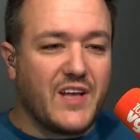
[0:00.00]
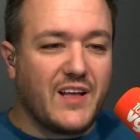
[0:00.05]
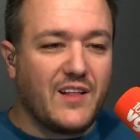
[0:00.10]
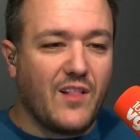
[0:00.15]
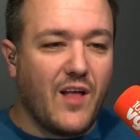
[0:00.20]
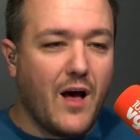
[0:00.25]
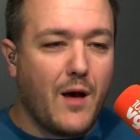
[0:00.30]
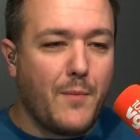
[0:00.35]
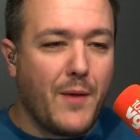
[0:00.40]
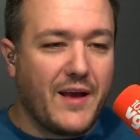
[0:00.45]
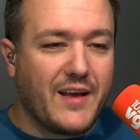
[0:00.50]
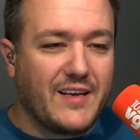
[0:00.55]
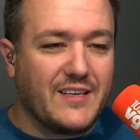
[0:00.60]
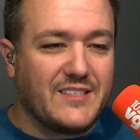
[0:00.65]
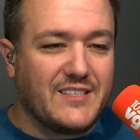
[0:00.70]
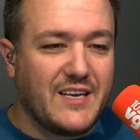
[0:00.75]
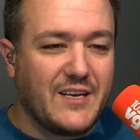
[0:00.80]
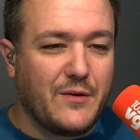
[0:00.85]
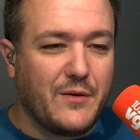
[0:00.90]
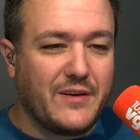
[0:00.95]
law by
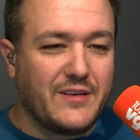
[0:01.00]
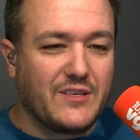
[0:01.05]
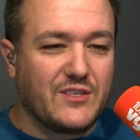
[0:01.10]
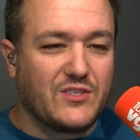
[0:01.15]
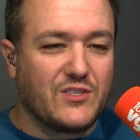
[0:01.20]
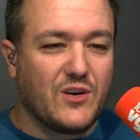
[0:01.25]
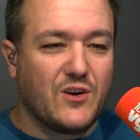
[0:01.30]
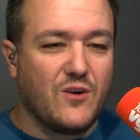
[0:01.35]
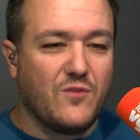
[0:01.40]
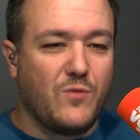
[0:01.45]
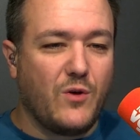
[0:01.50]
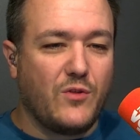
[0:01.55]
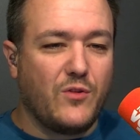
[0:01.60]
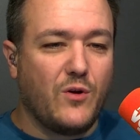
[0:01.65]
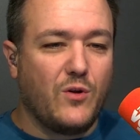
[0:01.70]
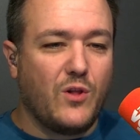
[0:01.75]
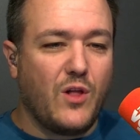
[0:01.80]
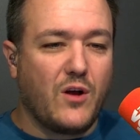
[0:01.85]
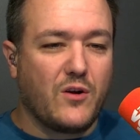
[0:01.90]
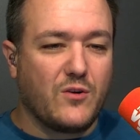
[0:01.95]
continuing to serve while no
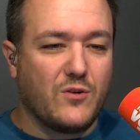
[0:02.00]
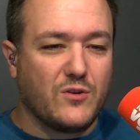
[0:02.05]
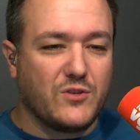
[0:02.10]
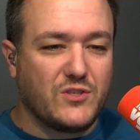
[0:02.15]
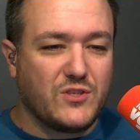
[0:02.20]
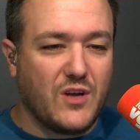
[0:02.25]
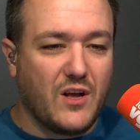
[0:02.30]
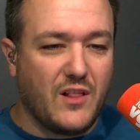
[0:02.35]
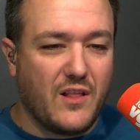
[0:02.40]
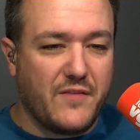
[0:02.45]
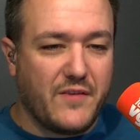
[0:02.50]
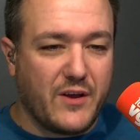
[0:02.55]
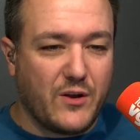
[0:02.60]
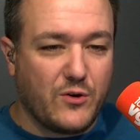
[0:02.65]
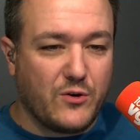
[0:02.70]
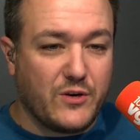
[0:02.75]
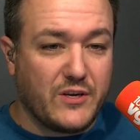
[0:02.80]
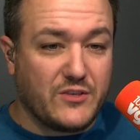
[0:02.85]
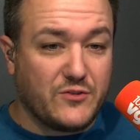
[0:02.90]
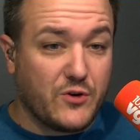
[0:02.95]
longer uh, living in
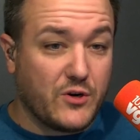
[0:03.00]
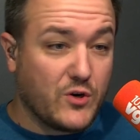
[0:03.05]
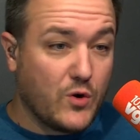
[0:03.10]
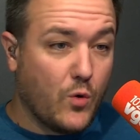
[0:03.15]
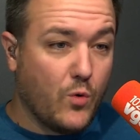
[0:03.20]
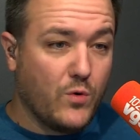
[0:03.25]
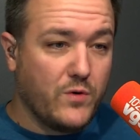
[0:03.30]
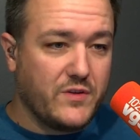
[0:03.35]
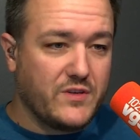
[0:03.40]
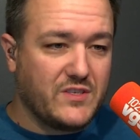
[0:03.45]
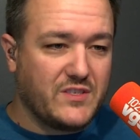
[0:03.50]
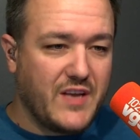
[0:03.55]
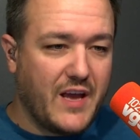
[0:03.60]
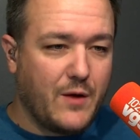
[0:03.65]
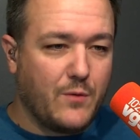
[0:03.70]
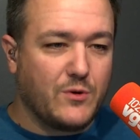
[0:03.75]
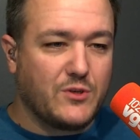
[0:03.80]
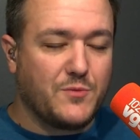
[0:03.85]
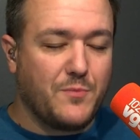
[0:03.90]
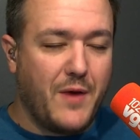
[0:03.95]
her district or the state,
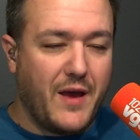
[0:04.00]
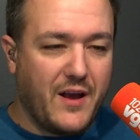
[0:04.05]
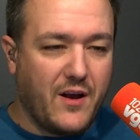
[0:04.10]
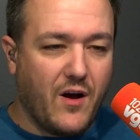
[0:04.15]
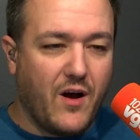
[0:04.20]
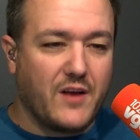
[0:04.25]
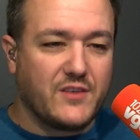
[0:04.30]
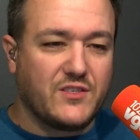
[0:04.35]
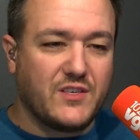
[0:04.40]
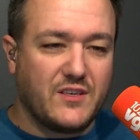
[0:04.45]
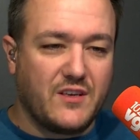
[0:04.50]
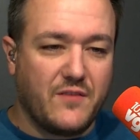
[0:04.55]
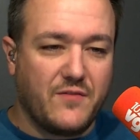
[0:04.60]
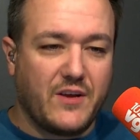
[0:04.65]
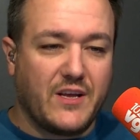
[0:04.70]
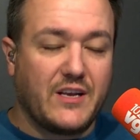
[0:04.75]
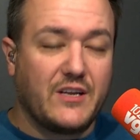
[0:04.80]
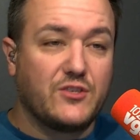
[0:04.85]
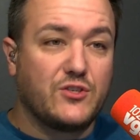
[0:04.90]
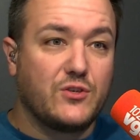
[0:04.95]
which may cause
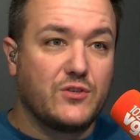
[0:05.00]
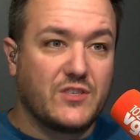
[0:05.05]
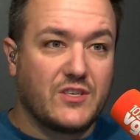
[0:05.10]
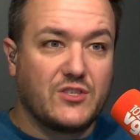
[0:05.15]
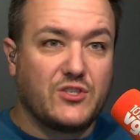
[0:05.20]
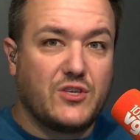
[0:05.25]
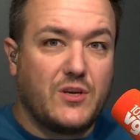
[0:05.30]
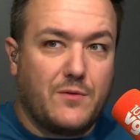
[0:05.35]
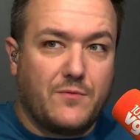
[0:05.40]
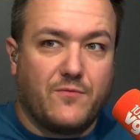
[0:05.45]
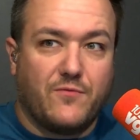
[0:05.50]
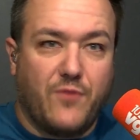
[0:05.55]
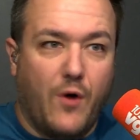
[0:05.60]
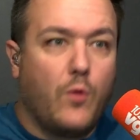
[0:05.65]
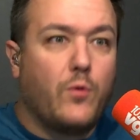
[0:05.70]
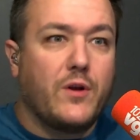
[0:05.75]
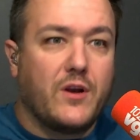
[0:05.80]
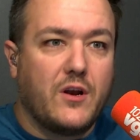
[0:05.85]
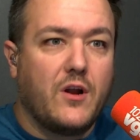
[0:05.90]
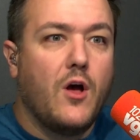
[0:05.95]
significant issues because she had
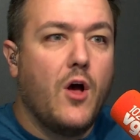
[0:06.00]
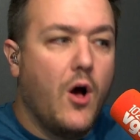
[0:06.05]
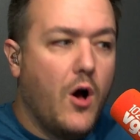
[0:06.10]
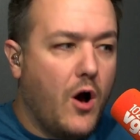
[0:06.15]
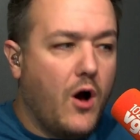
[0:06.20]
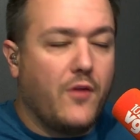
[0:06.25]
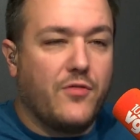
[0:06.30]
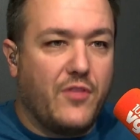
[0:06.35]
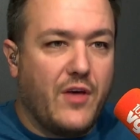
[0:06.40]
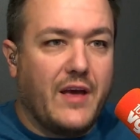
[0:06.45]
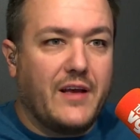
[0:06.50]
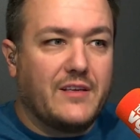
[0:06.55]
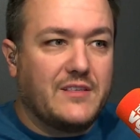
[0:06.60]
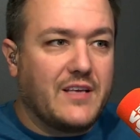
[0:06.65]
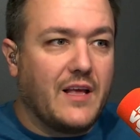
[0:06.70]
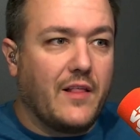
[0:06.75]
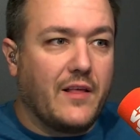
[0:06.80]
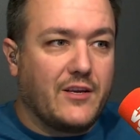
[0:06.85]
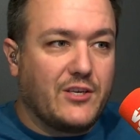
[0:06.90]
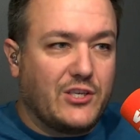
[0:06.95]
voted on things
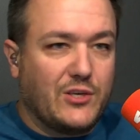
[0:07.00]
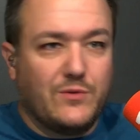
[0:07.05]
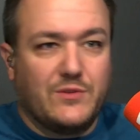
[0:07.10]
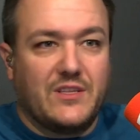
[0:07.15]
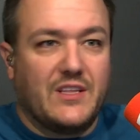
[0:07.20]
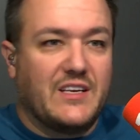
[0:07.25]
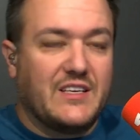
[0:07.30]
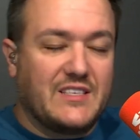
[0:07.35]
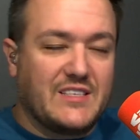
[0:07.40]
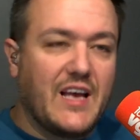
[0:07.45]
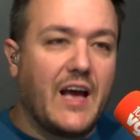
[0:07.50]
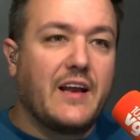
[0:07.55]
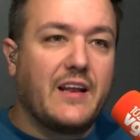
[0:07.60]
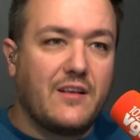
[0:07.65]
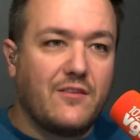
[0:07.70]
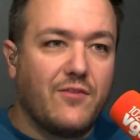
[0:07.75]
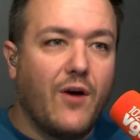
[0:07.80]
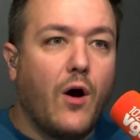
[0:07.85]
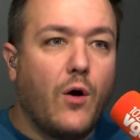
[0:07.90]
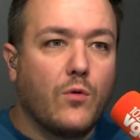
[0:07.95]
that, like, she was the
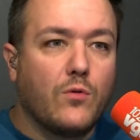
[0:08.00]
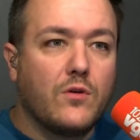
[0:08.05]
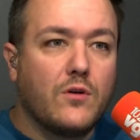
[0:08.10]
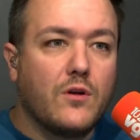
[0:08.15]
deciding vote.